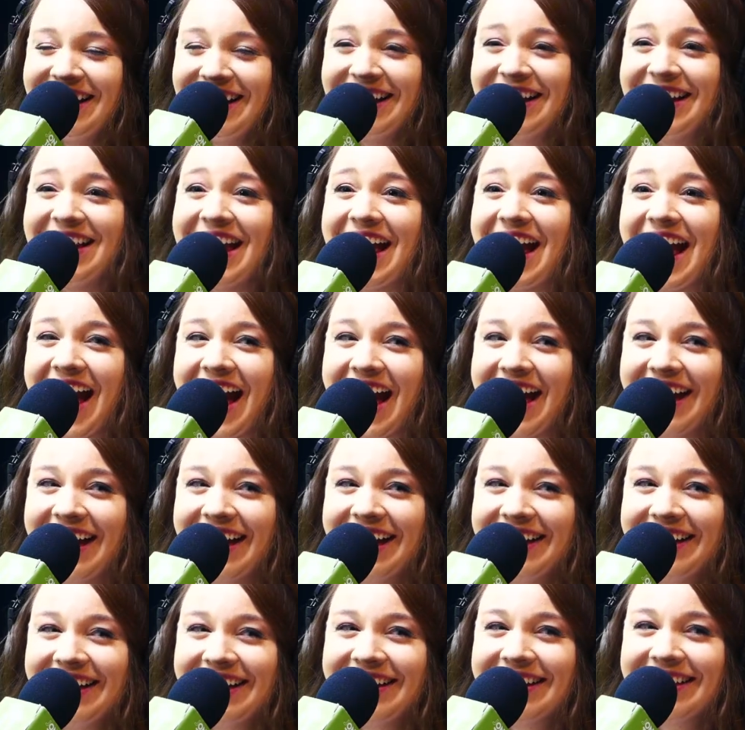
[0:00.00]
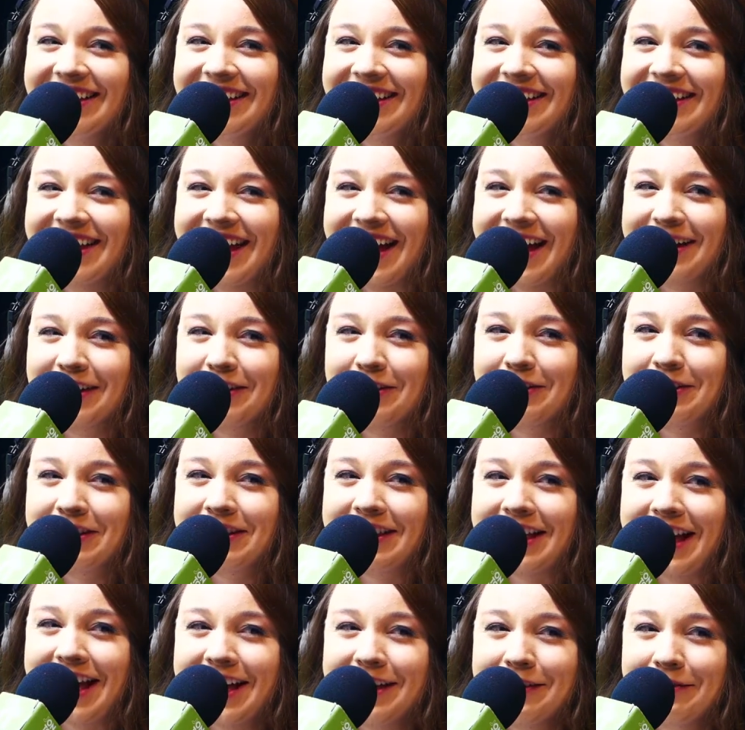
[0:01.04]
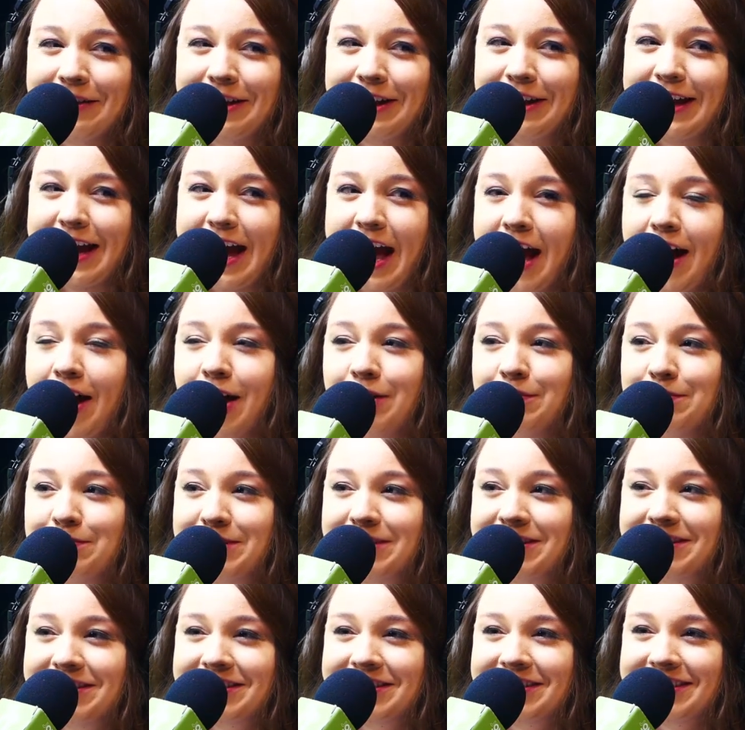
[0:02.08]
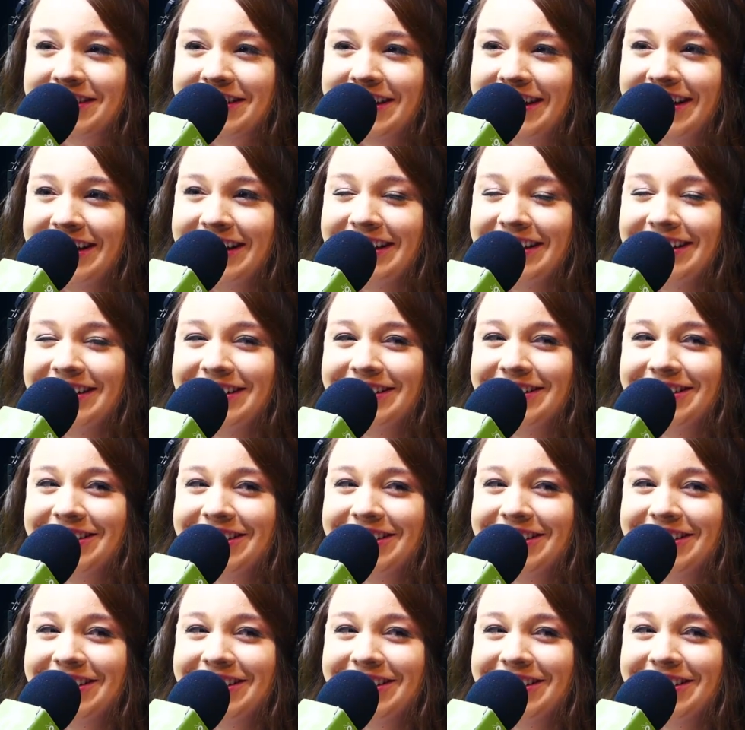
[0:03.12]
Yeah. That really helps. Taking a shit.